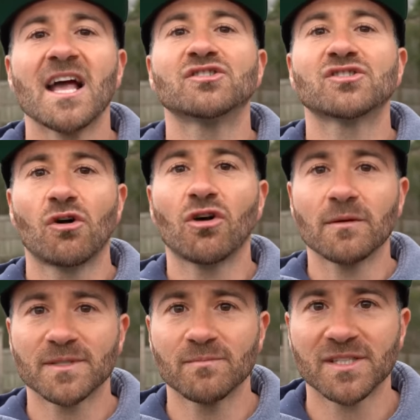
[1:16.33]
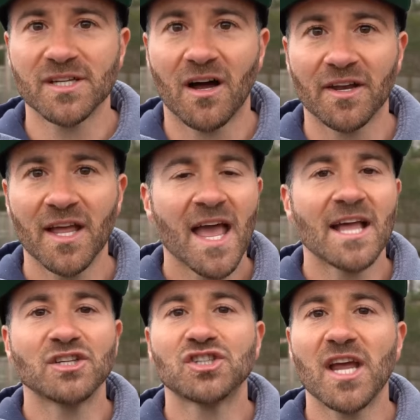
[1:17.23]
and soak up some sun
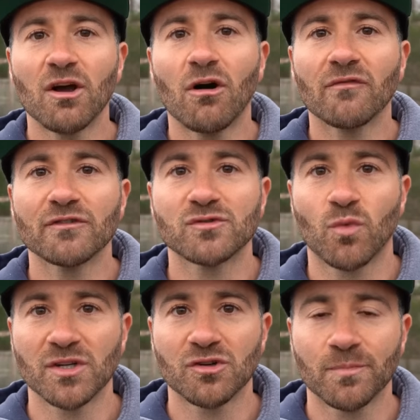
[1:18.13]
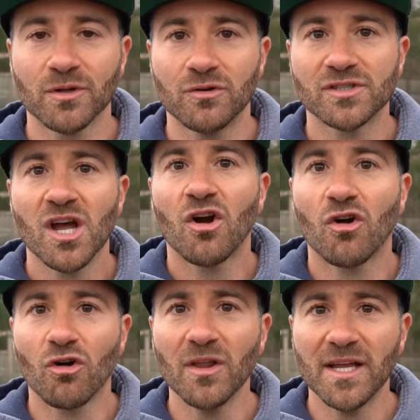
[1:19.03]
and shake off those winter blues
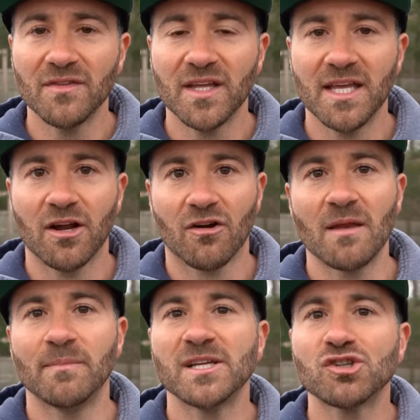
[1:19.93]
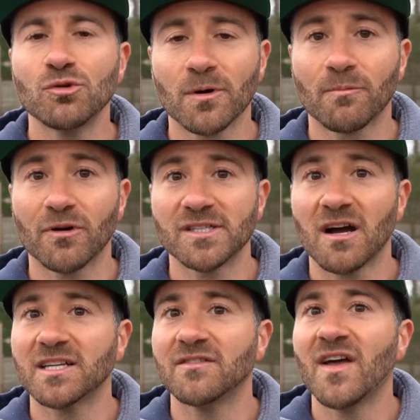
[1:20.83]
early in the year and be super
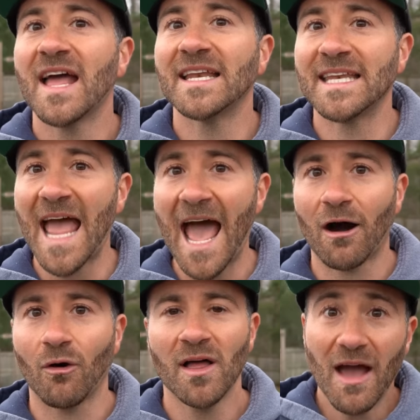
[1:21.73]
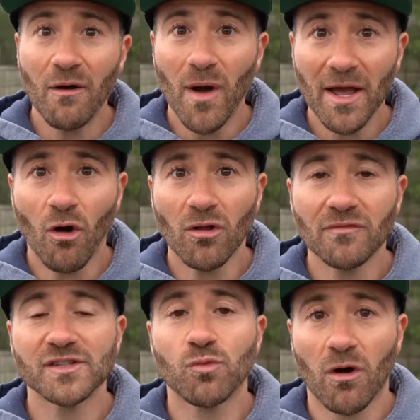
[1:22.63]
productive now. That way, all of
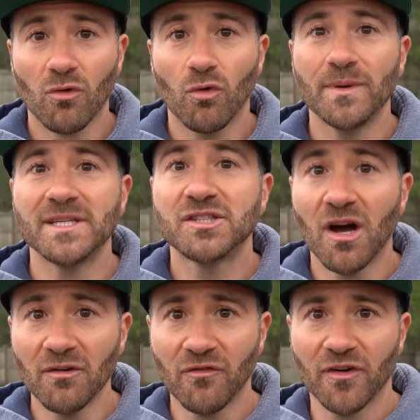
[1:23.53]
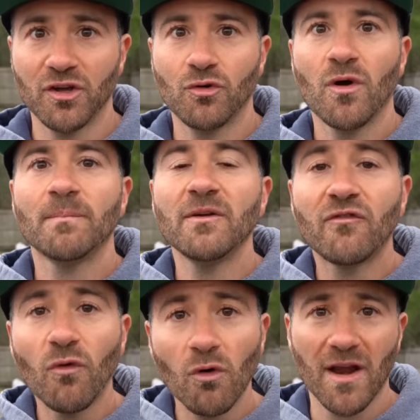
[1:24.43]
this work will be done for you
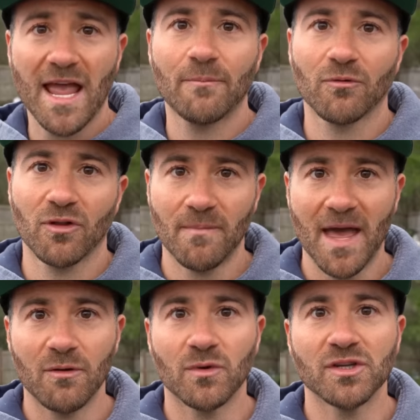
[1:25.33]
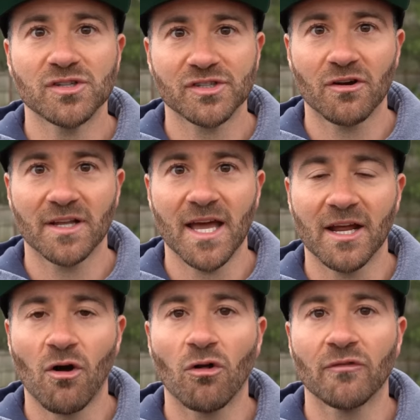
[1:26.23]
before April and May, when you start
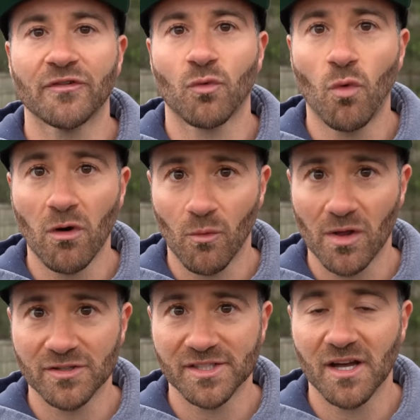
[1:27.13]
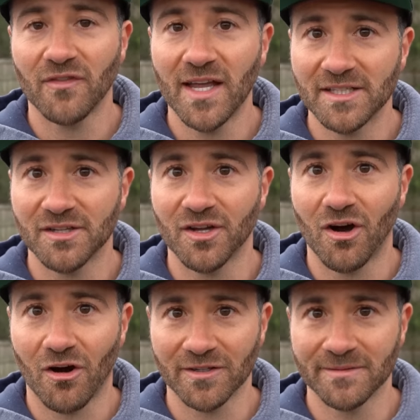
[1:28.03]
getting all of your warm weather stuff into the
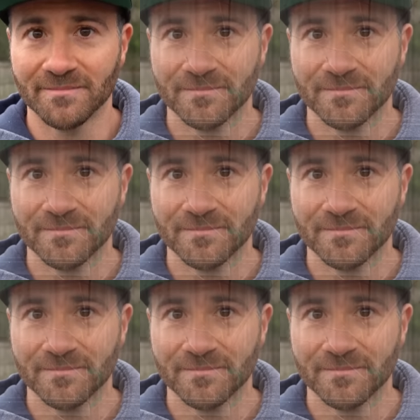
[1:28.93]
garden.